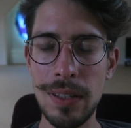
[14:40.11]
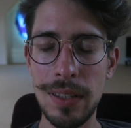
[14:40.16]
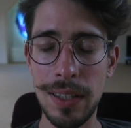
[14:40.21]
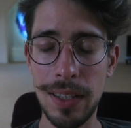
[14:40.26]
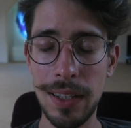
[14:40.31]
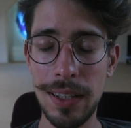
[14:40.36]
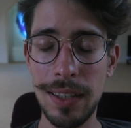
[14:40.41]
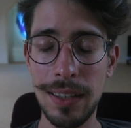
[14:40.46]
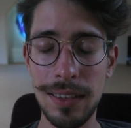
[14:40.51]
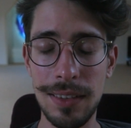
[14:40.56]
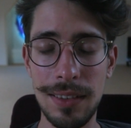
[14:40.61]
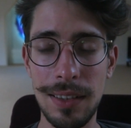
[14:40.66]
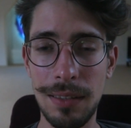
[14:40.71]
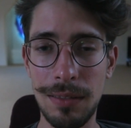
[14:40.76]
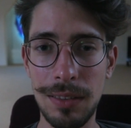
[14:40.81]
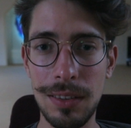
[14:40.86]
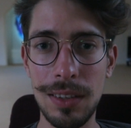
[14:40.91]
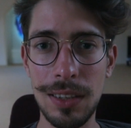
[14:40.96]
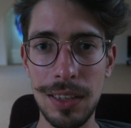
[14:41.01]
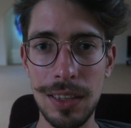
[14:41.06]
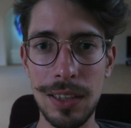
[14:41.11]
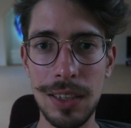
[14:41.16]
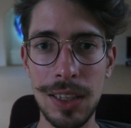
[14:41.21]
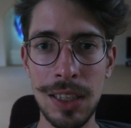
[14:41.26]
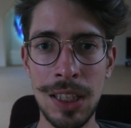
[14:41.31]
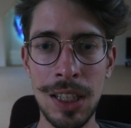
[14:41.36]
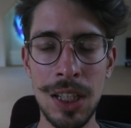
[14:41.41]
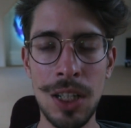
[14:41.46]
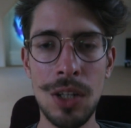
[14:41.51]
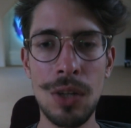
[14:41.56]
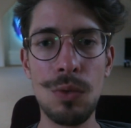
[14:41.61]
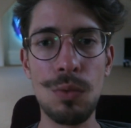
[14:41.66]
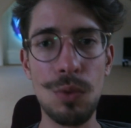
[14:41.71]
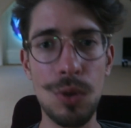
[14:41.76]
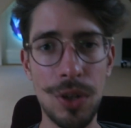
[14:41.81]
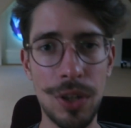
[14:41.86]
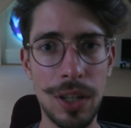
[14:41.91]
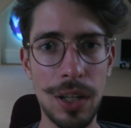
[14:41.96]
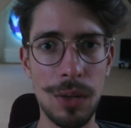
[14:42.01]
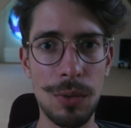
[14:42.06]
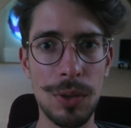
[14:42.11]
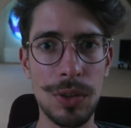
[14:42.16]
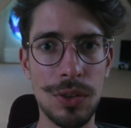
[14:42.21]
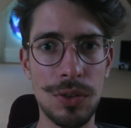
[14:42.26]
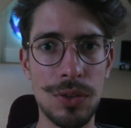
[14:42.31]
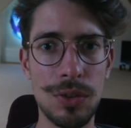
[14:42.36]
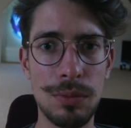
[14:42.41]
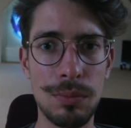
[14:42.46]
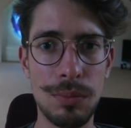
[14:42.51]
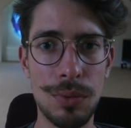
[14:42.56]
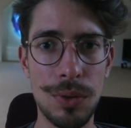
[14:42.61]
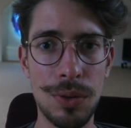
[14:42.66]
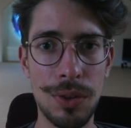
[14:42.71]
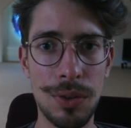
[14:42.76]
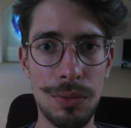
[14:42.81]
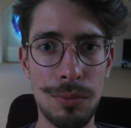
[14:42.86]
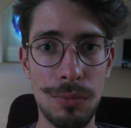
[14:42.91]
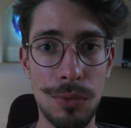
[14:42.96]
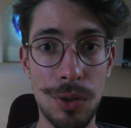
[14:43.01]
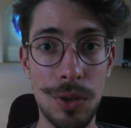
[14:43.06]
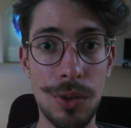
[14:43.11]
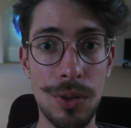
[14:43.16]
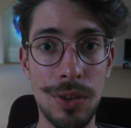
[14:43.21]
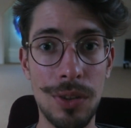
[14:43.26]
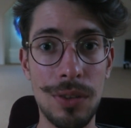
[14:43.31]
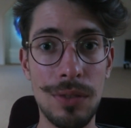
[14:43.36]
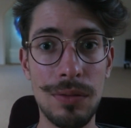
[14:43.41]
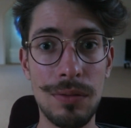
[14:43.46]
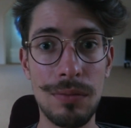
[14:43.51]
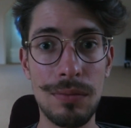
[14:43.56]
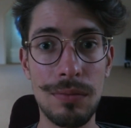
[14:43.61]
Yeah, and it's definitely work I want to support more,